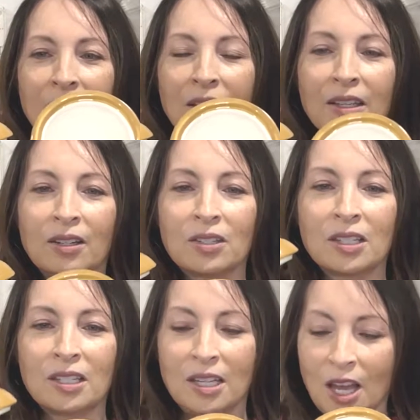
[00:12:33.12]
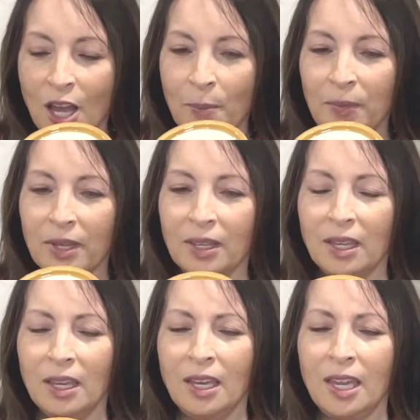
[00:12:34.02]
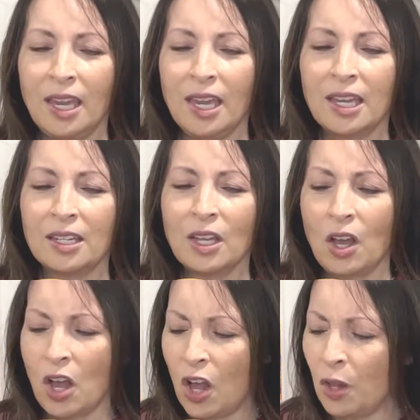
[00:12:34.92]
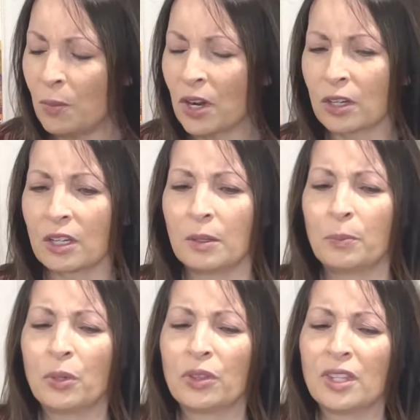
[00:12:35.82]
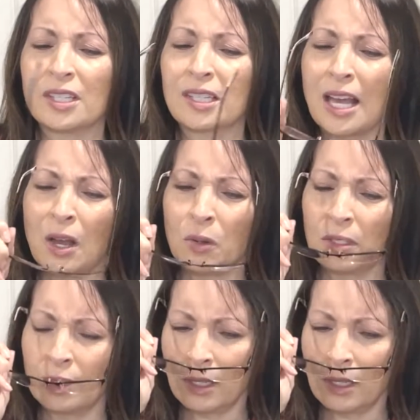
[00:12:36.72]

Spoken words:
There's the top. And Hallmark put this out.